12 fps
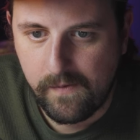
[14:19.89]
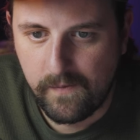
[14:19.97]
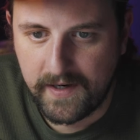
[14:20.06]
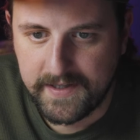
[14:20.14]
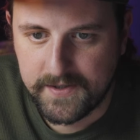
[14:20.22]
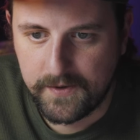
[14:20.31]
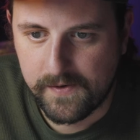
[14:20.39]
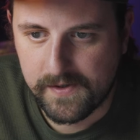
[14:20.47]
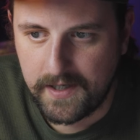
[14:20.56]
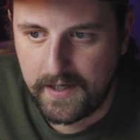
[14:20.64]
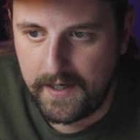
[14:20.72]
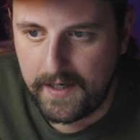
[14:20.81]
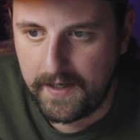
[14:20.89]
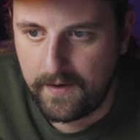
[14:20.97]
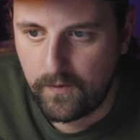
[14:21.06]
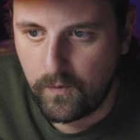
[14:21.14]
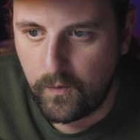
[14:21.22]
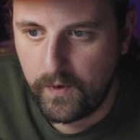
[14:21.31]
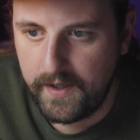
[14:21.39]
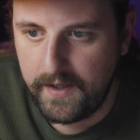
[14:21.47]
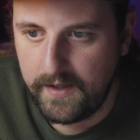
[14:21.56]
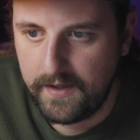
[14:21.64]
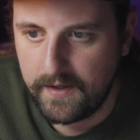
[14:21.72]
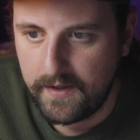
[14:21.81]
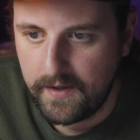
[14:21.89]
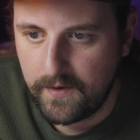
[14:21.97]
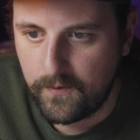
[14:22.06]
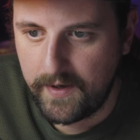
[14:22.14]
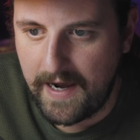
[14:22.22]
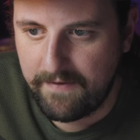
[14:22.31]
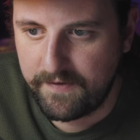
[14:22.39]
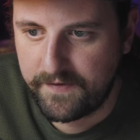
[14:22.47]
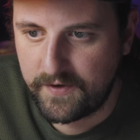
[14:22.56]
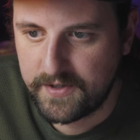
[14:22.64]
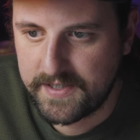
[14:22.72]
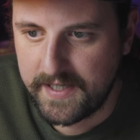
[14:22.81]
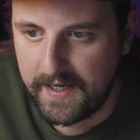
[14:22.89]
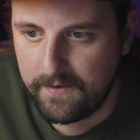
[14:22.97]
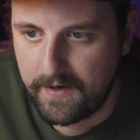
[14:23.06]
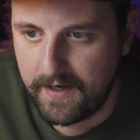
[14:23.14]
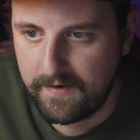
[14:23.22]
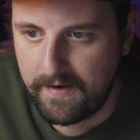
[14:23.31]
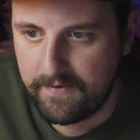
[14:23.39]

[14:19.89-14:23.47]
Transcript: Right? So we have the first state, right?